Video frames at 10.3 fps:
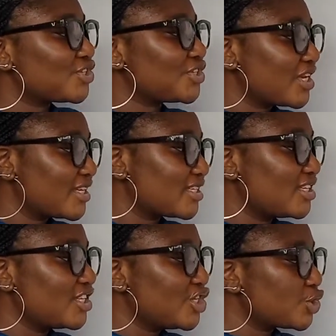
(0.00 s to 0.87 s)
shares
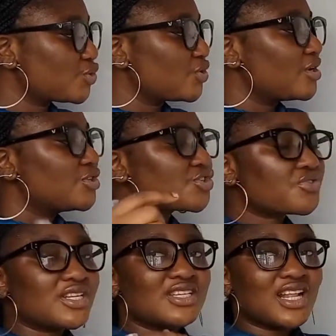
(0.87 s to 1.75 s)
in issue,
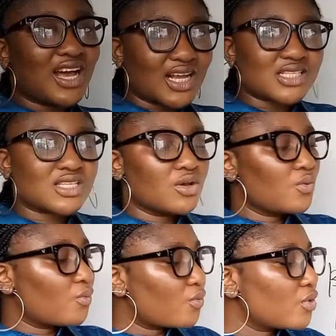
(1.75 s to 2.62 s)
trading at
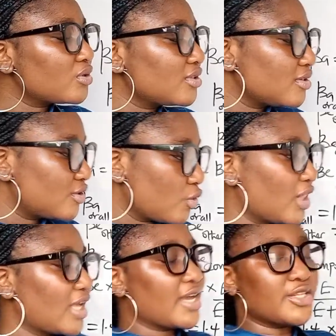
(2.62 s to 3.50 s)

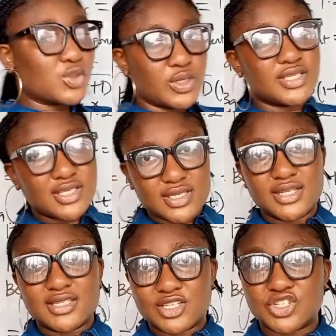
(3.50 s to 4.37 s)

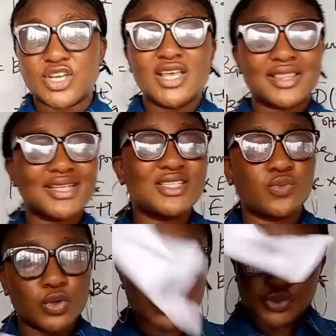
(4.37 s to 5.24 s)
$1.20 each. That is
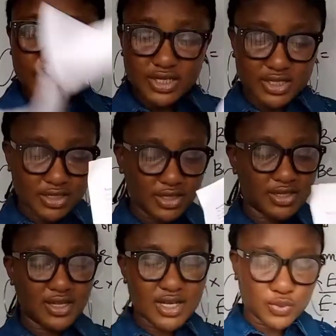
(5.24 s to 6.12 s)
what you need.
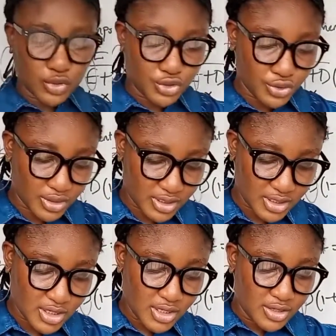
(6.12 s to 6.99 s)
That's what you need,
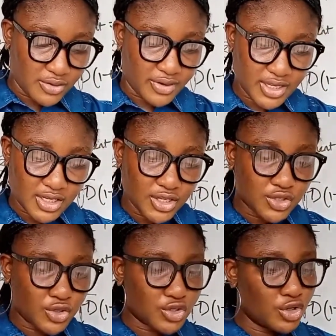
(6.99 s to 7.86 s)
right?
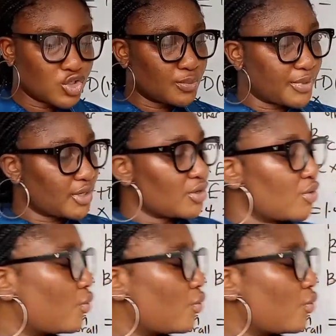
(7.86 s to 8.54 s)
So it's going to be